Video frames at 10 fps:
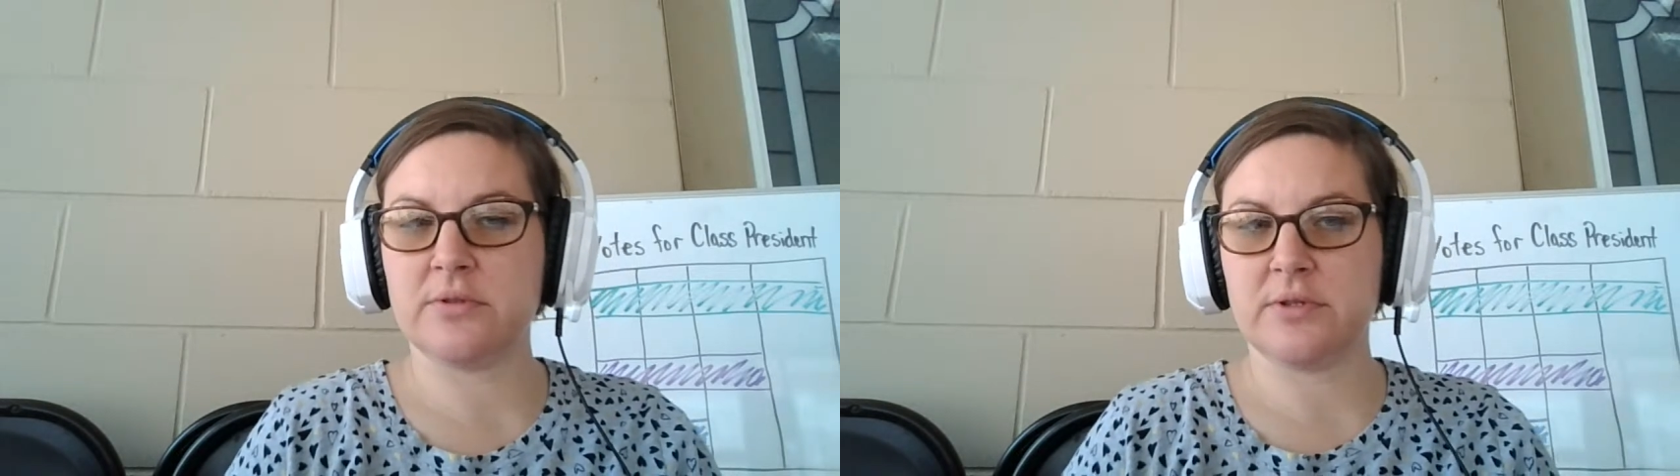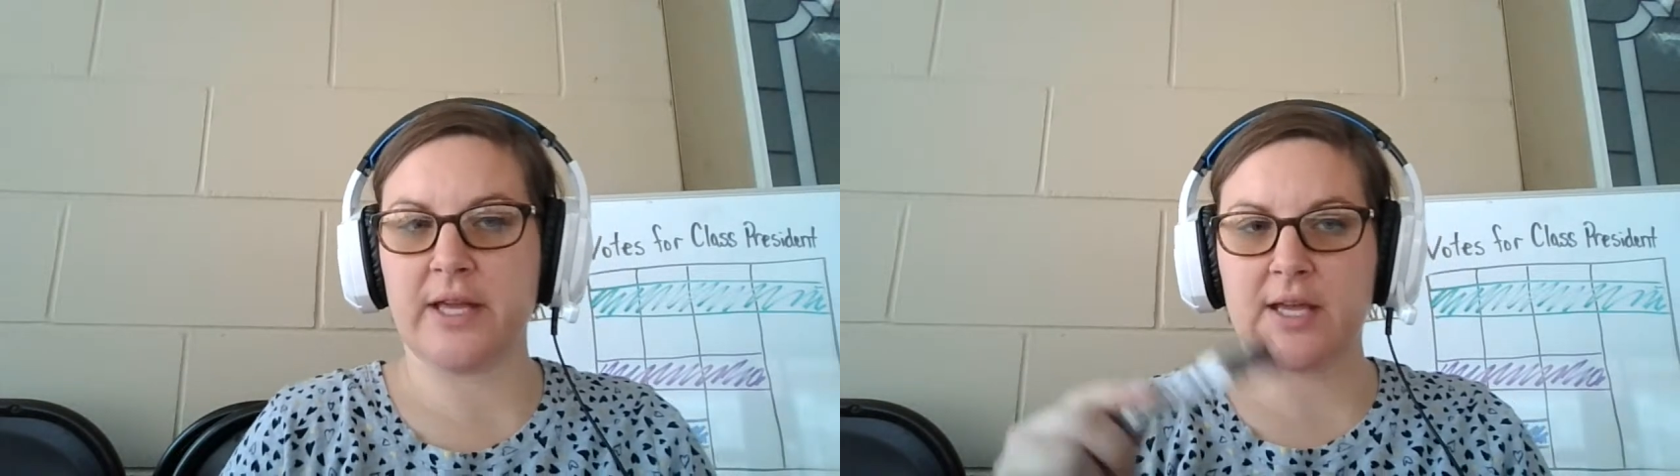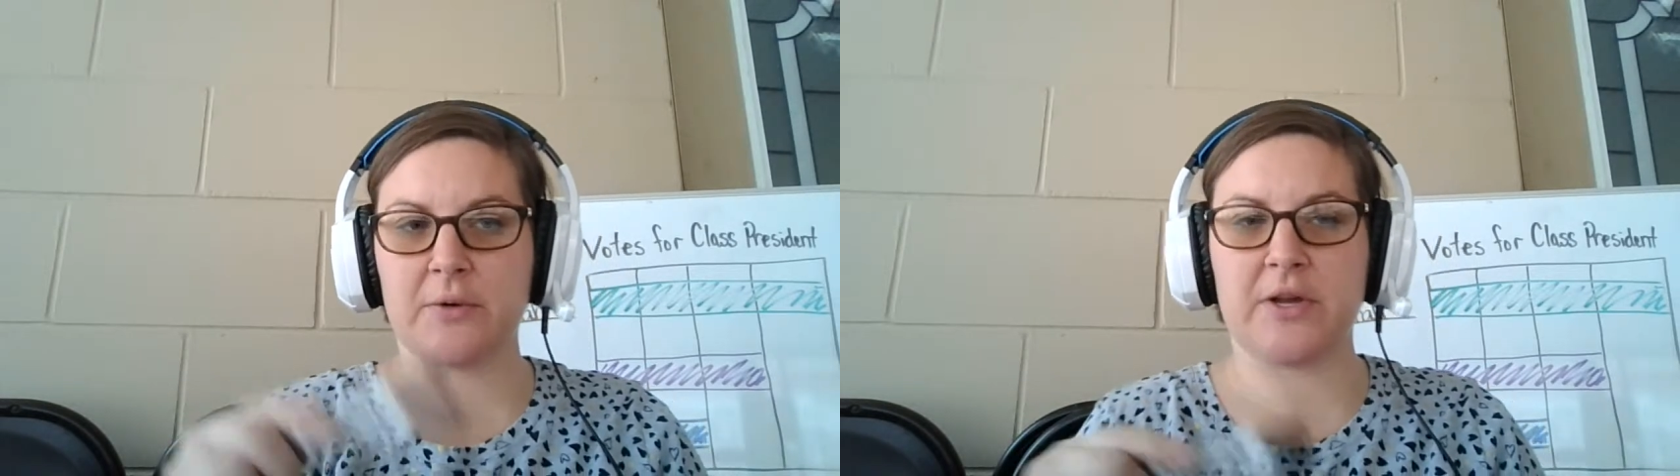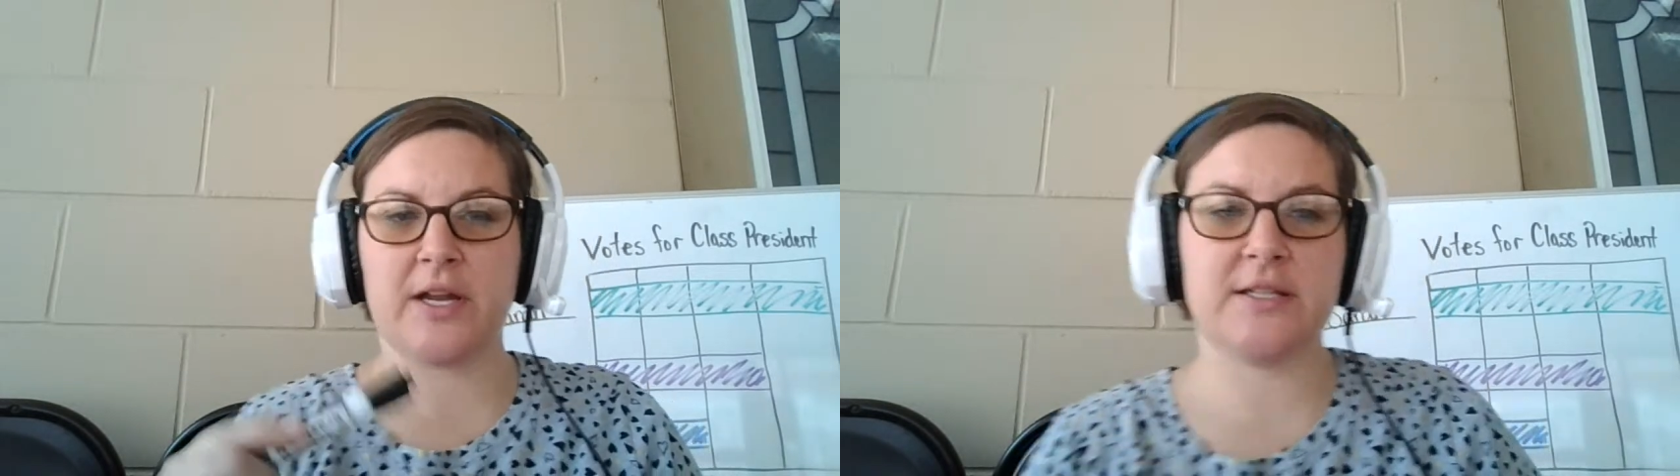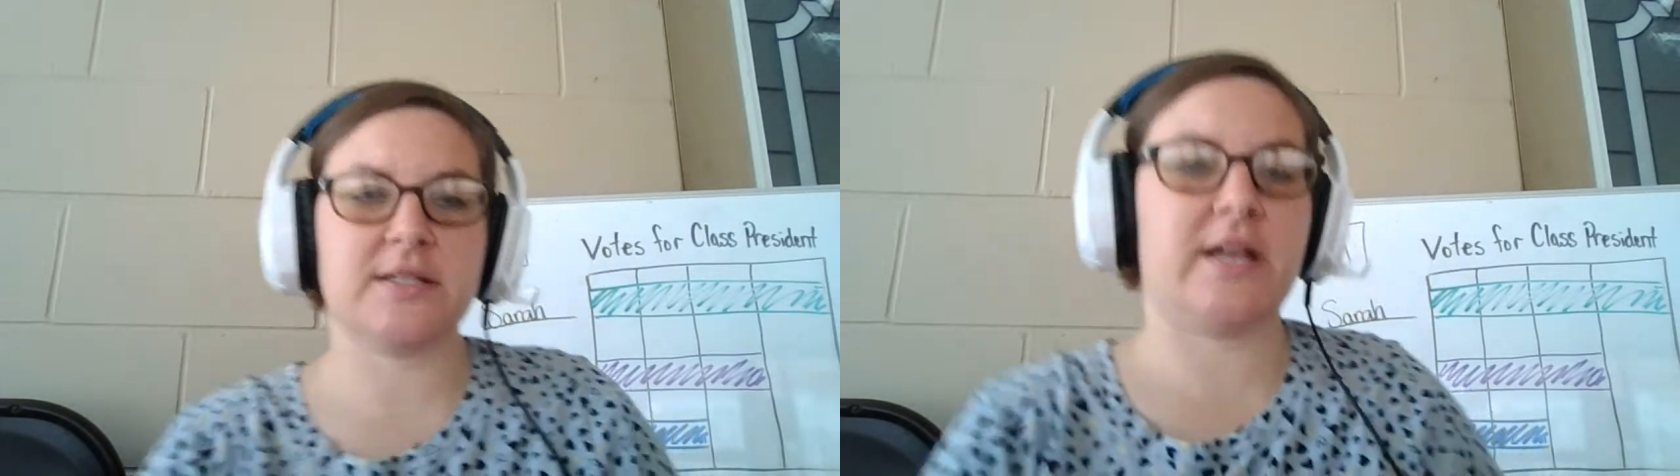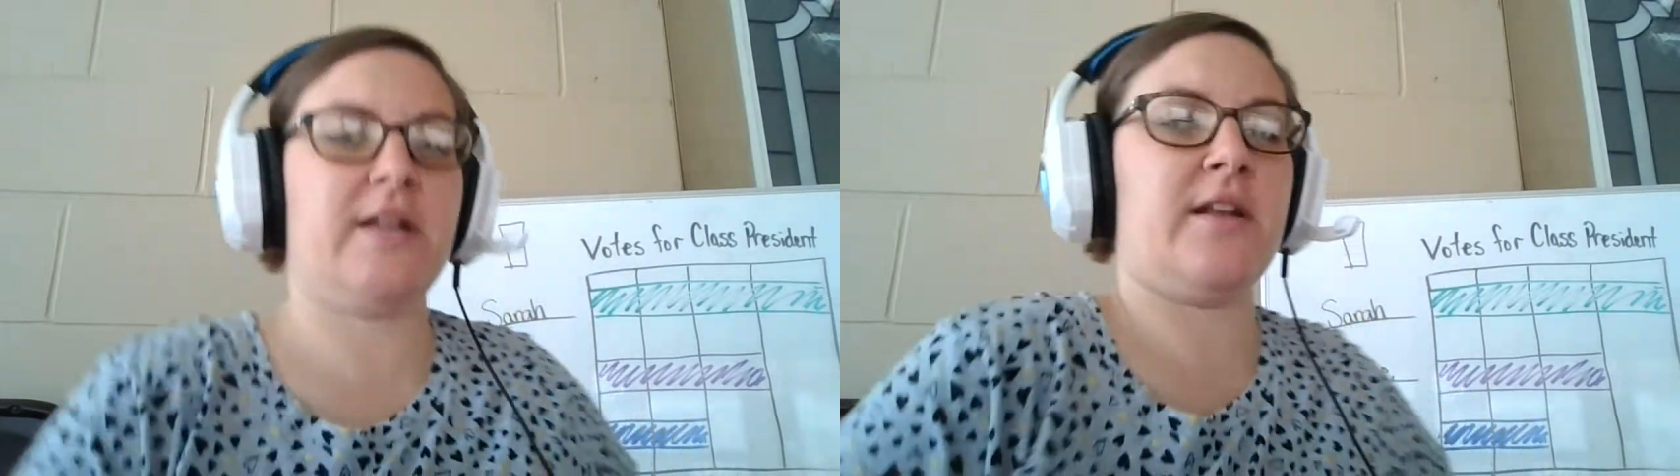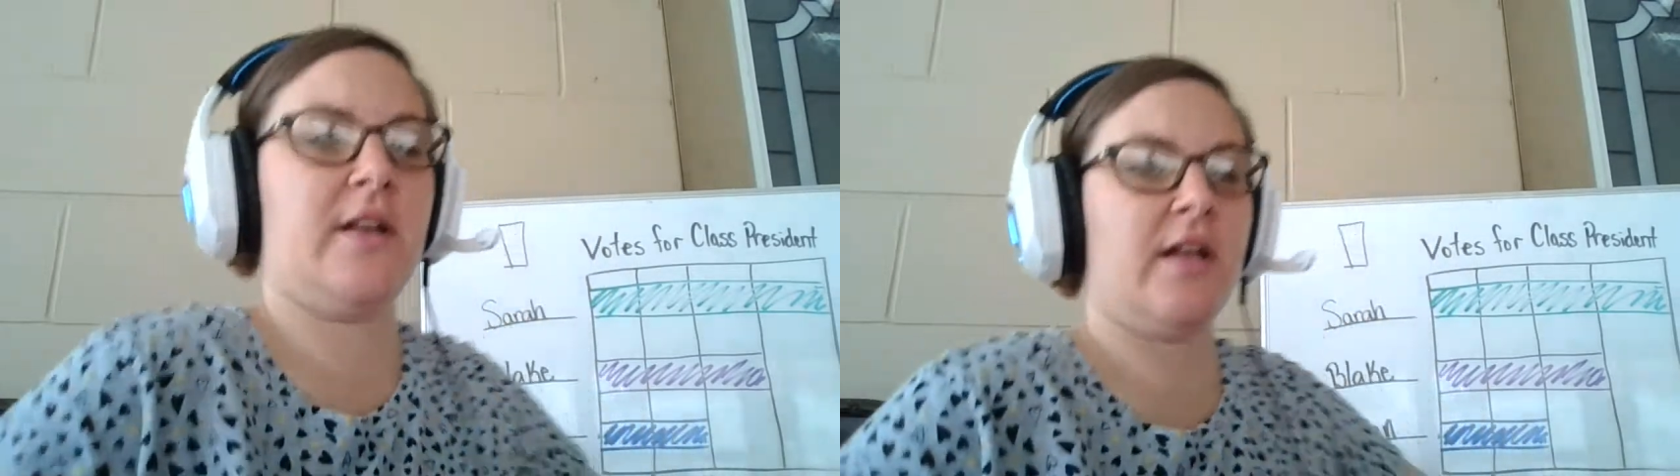like what I said,